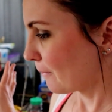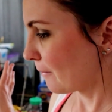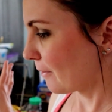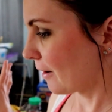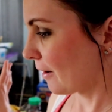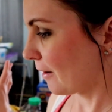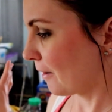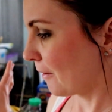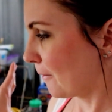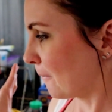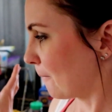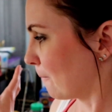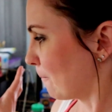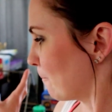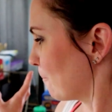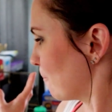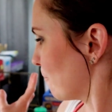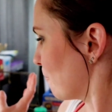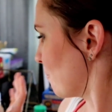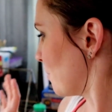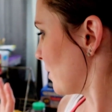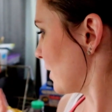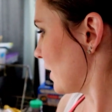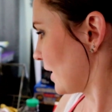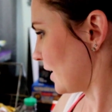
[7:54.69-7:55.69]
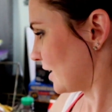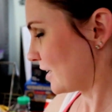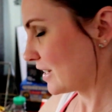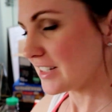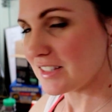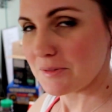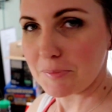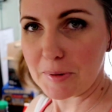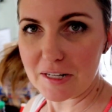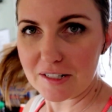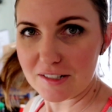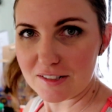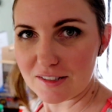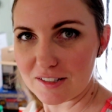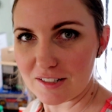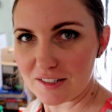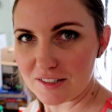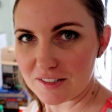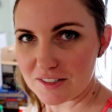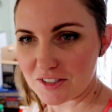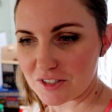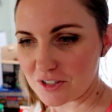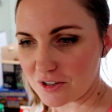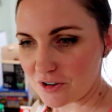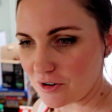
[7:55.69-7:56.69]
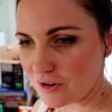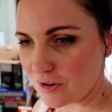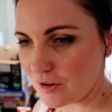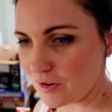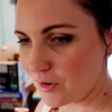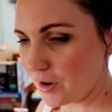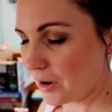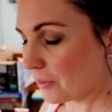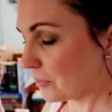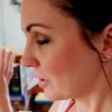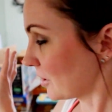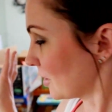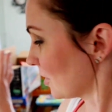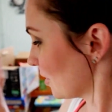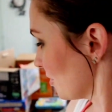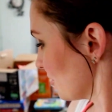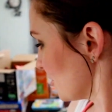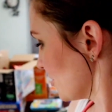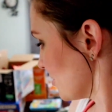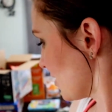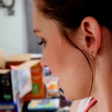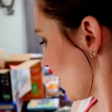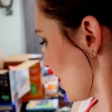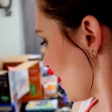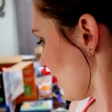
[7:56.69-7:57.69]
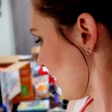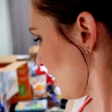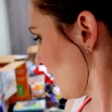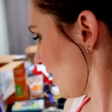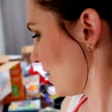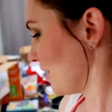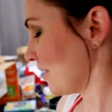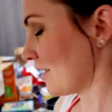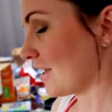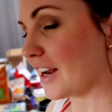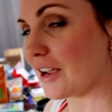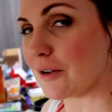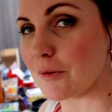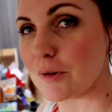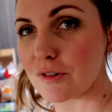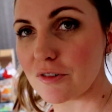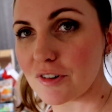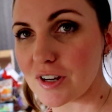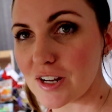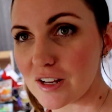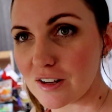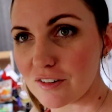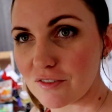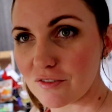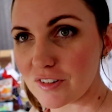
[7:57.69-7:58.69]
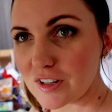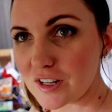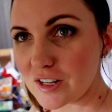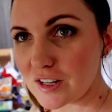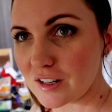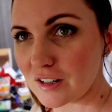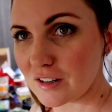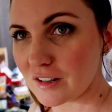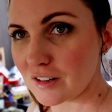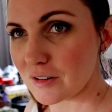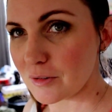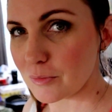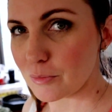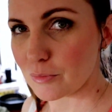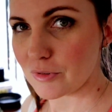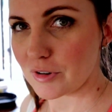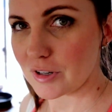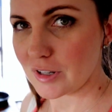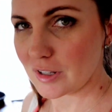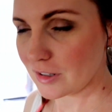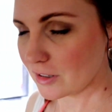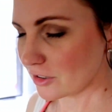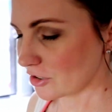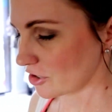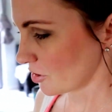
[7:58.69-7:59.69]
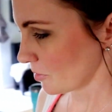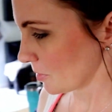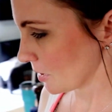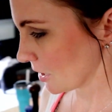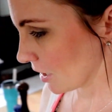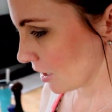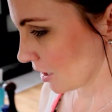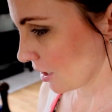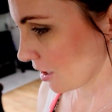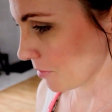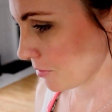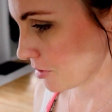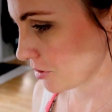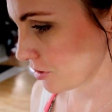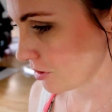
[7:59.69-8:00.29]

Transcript: But I need space, and so I'm gonna go do that, and then I will reconvene. Brielle should be getting up